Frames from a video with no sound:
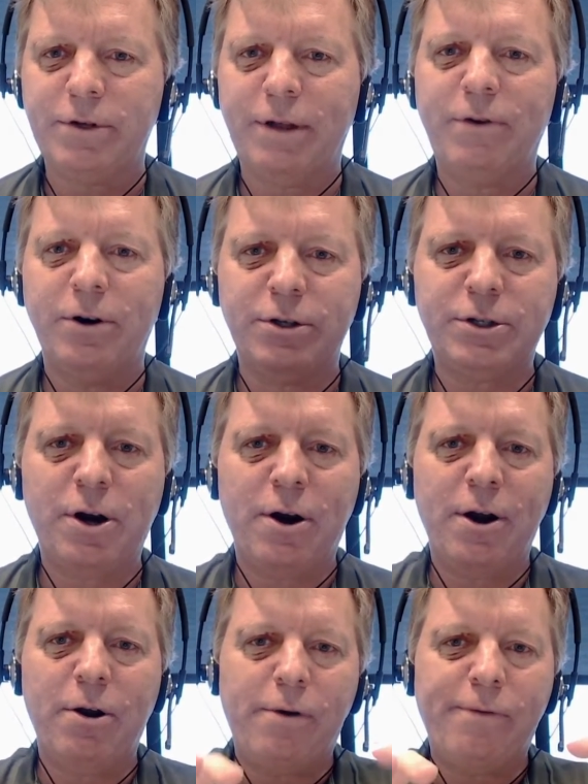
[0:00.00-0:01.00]
So they kind of
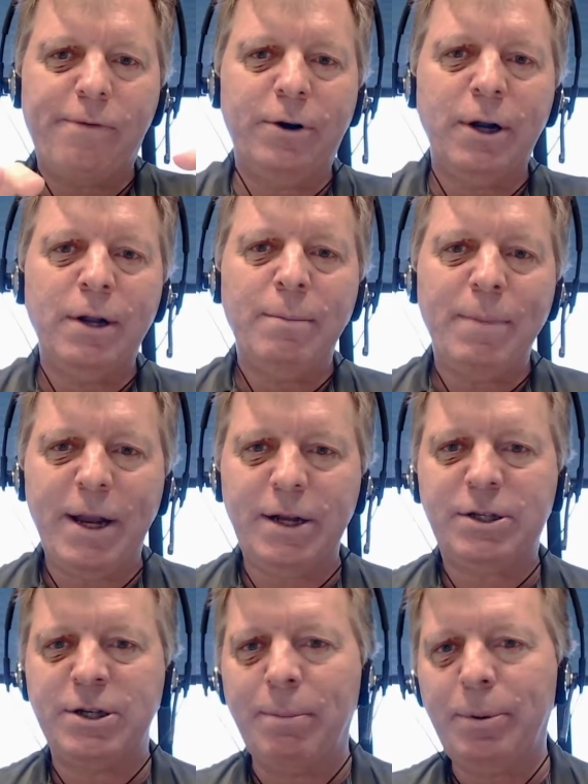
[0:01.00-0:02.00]
started over, made
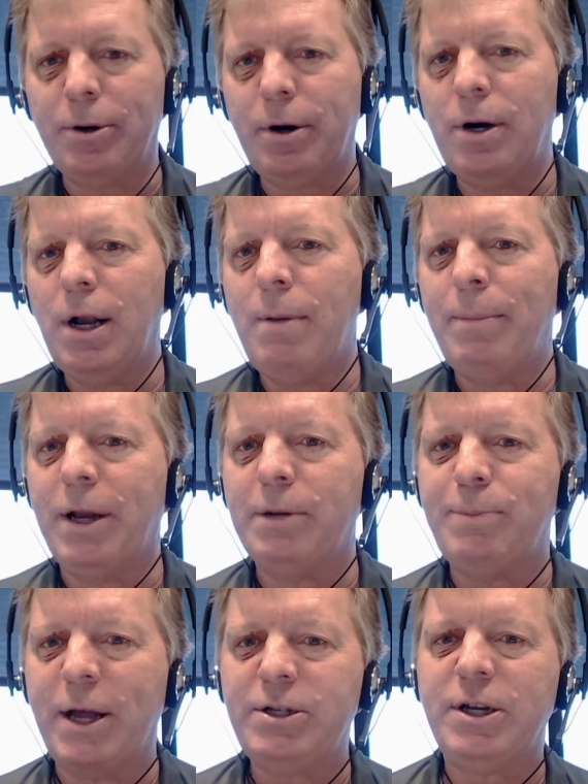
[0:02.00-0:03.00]
it simpler, but
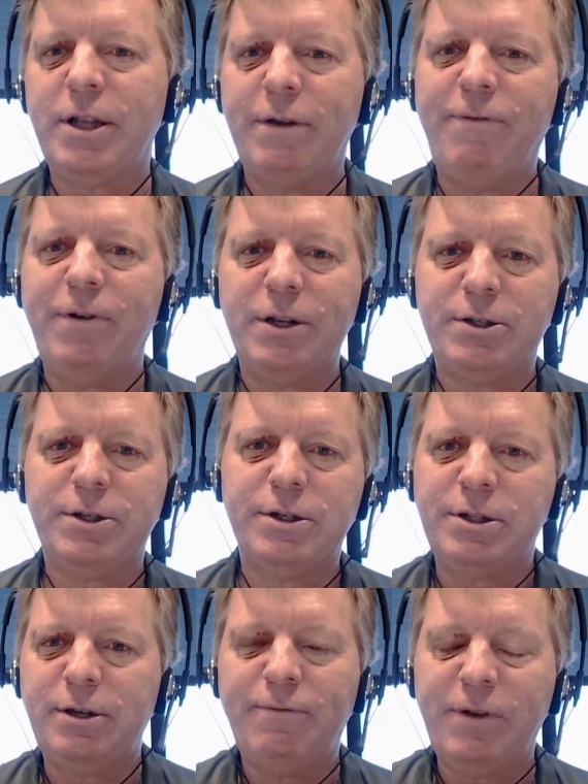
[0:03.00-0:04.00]
it basically fits the,
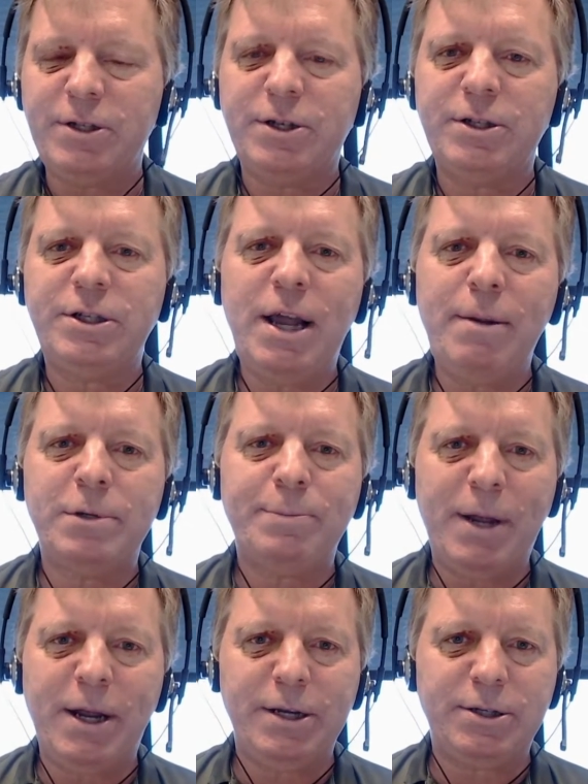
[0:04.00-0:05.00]
fits the same
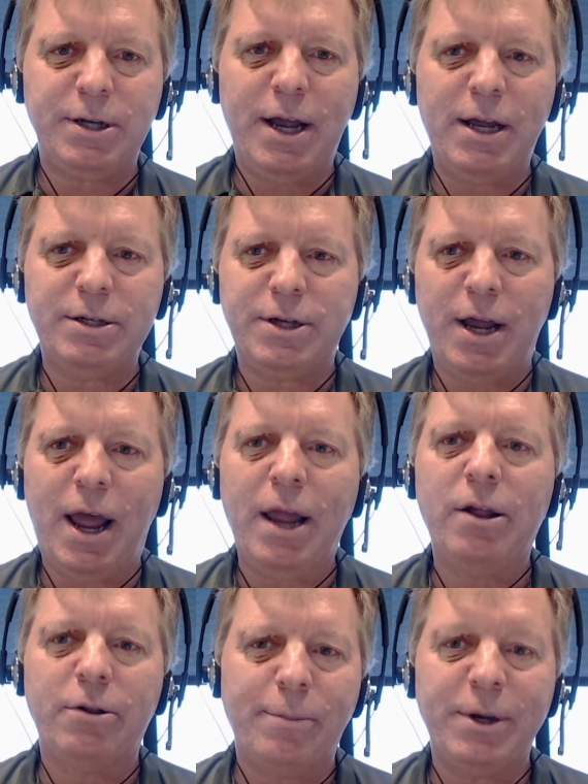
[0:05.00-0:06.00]
space as
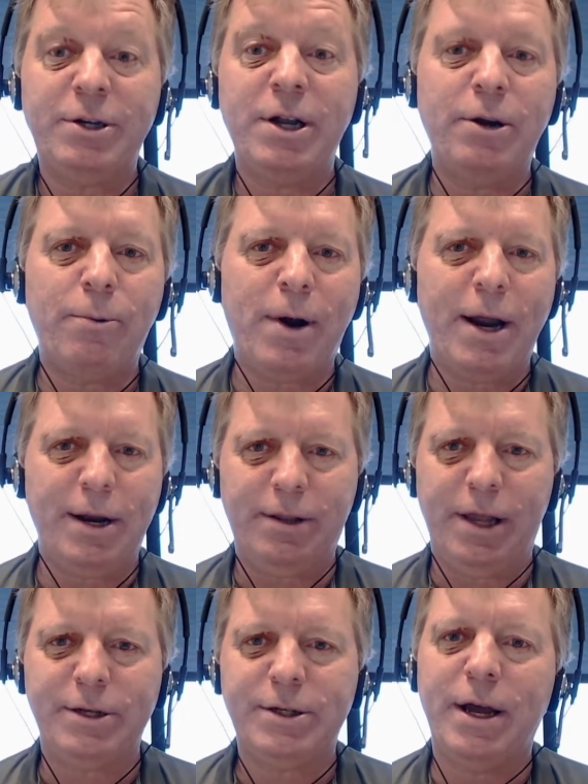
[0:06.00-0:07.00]
Angular, but done right,
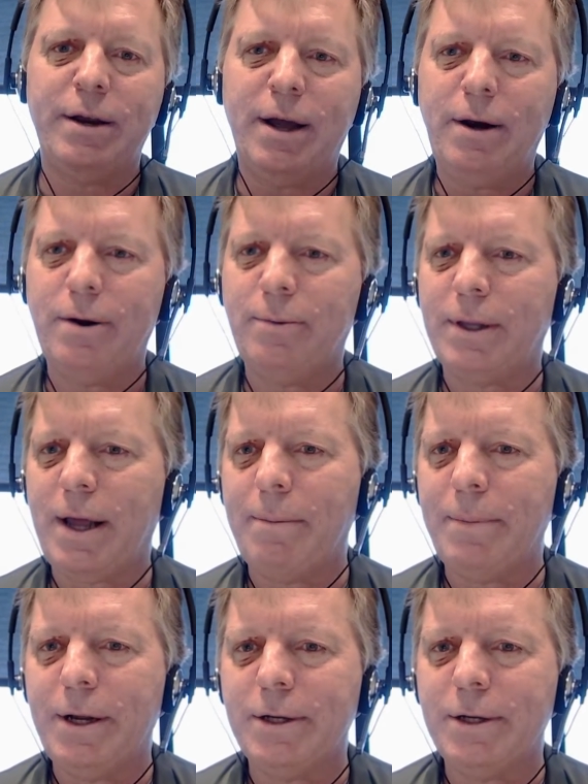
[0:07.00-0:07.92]
they said. I don't know what that